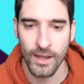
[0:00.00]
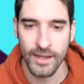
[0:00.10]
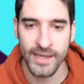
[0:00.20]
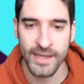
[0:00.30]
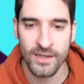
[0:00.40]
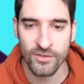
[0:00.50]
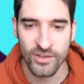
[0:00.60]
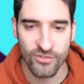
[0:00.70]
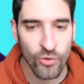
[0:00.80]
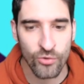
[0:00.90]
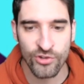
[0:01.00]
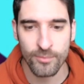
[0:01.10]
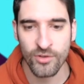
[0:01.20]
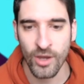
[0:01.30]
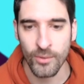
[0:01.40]
his
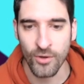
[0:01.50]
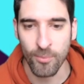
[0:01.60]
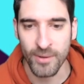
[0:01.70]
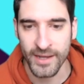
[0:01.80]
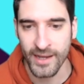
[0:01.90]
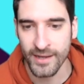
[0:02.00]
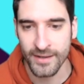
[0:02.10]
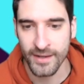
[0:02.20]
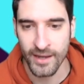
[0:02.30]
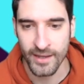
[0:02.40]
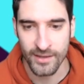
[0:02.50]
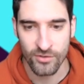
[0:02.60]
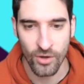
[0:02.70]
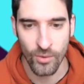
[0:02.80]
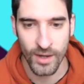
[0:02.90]
ownership's going up, and I kind of get it. He's
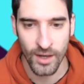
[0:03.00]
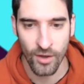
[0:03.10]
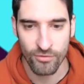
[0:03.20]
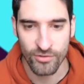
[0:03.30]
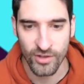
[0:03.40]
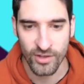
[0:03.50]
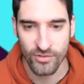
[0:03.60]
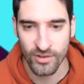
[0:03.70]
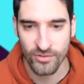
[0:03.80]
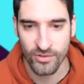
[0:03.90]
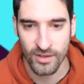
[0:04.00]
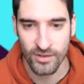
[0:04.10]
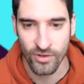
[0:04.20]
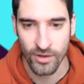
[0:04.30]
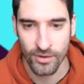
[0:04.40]
got quite a lot of assists this
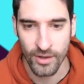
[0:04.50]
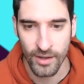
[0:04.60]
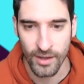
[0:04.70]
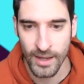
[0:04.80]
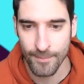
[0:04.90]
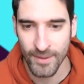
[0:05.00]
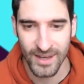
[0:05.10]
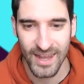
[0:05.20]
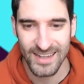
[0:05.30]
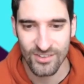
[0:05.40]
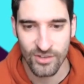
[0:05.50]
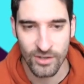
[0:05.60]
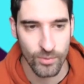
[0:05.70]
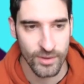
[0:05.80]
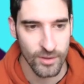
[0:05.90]
season. Like I said
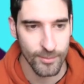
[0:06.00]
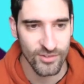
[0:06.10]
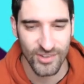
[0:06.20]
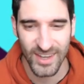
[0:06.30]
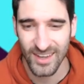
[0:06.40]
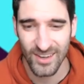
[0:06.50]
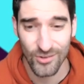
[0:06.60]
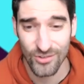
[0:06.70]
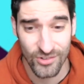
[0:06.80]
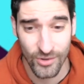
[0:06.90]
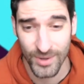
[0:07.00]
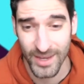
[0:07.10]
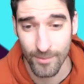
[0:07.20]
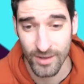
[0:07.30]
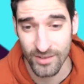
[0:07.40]
with Kaminsky, Luton don't
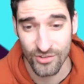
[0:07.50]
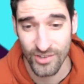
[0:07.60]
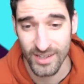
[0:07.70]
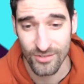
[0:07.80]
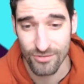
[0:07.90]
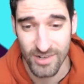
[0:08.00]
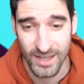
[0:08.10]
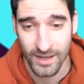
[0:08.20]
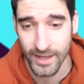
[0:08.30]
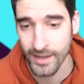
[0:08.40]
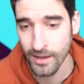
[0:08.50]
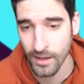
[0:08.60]
keep clean sheets really.